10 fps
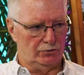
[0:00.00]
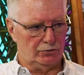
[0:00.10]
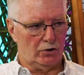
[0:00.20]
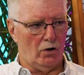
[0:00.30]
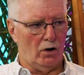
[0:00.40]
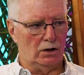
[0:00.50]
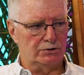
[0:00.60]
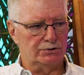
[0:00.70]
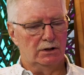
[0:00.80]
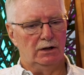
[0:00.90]
and under
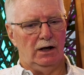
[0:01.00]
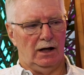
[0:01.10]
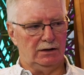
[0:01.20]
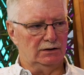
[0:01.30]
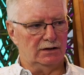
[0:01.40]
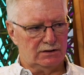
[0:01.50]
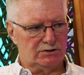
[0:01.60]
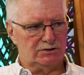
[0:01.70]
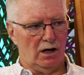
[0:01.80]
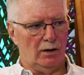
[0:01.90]
cars, and he lit
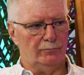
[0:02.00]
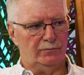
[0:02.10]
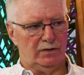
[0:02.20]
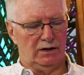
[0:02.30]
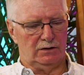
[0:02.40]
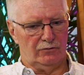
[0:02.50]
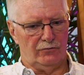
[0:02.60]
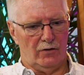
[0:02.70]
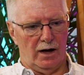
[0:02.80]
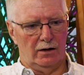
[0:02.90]
this up to get the
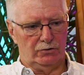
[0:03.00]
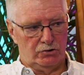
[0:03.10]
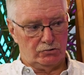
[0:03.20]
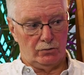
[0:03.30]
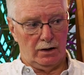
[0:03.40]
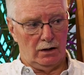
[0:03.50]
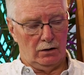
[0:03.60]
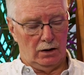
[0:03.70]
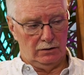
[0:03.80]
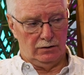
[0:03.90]
fire to trail